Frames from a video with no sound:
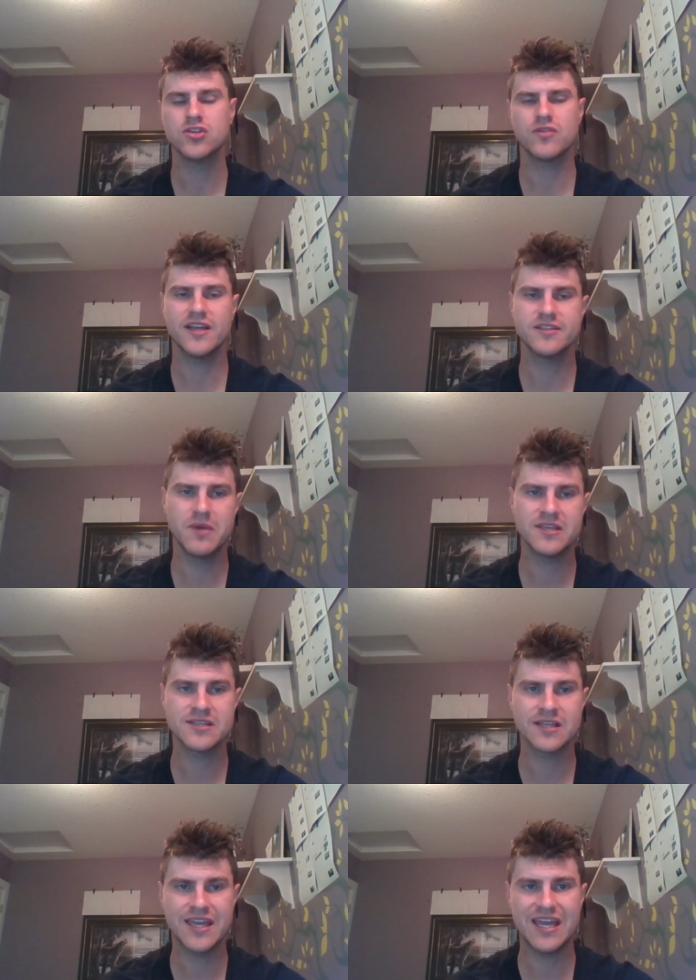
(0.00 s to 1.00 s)
So, that's
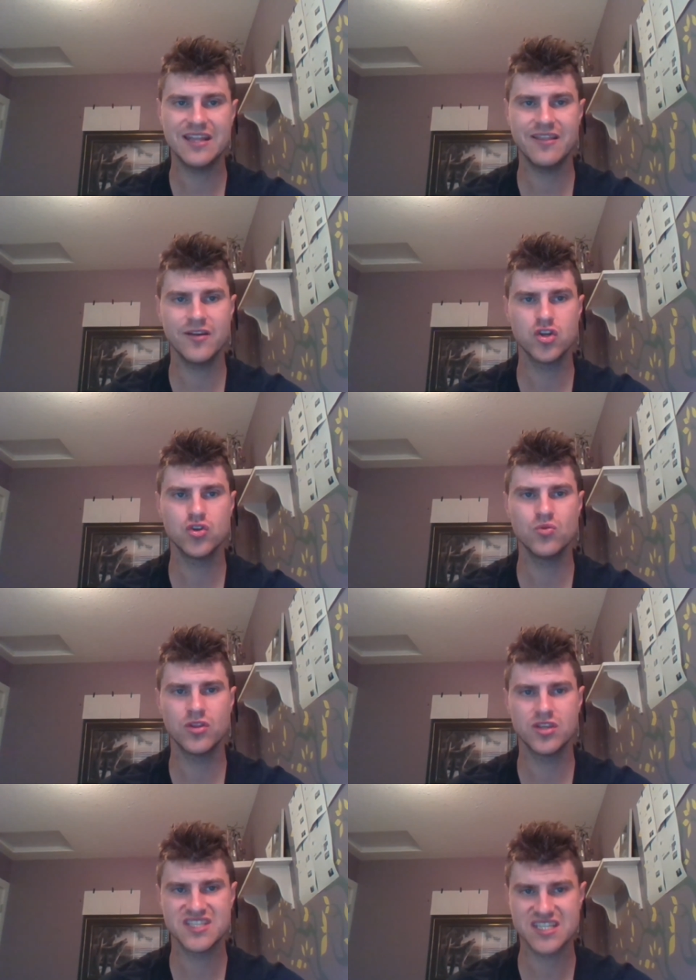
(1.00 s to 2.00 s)
basically anything to do
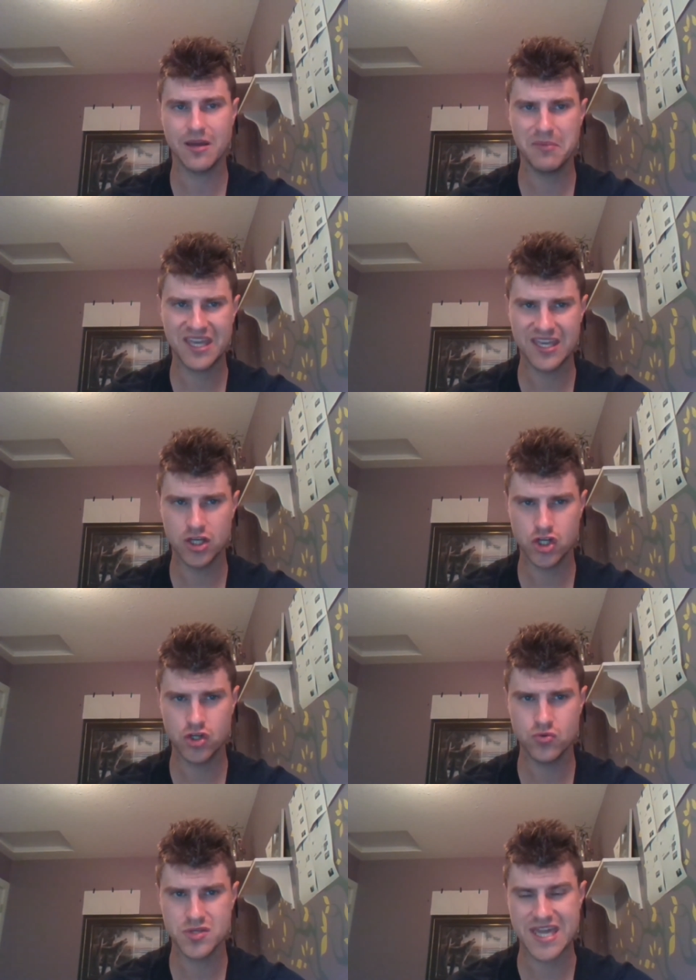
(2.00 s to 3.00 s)
with stomach
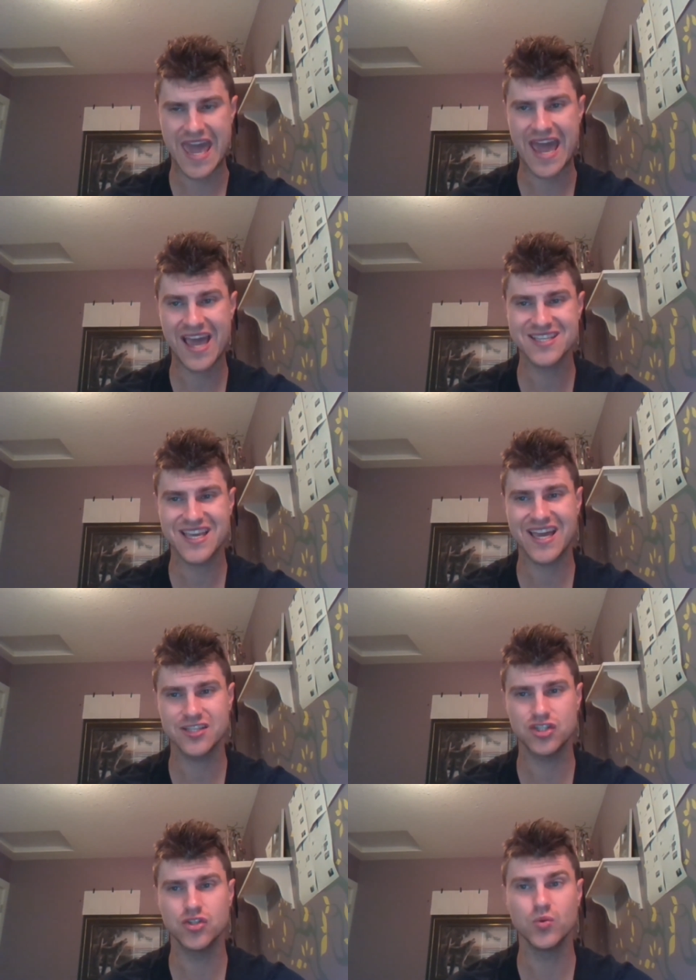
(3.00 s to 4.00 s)
issues. Gas
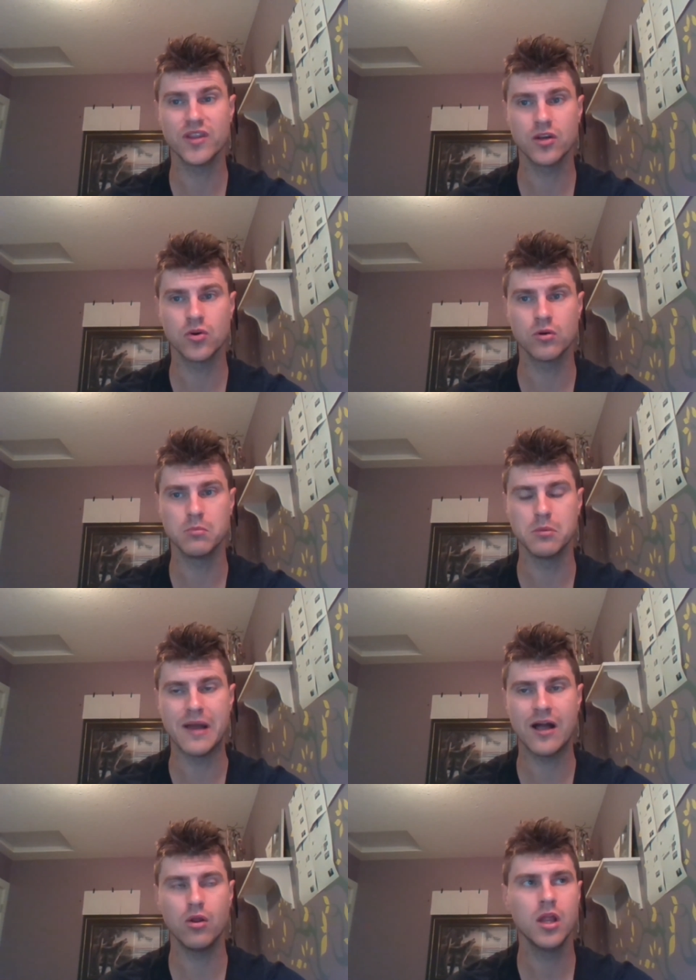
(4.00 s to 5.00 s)
has to do with irritable
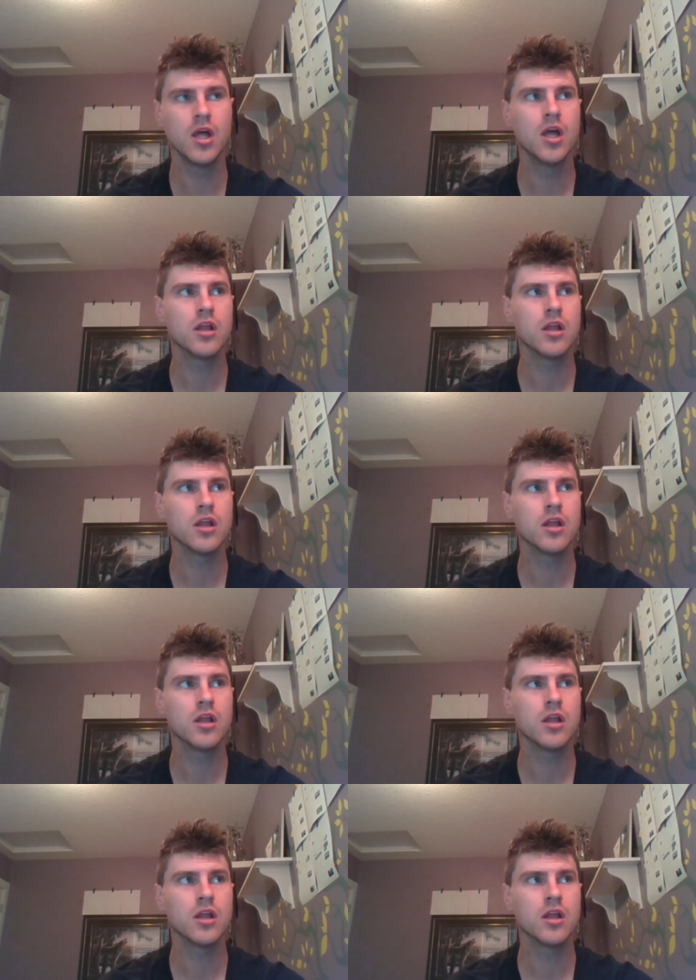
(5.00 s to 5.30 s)
bowel.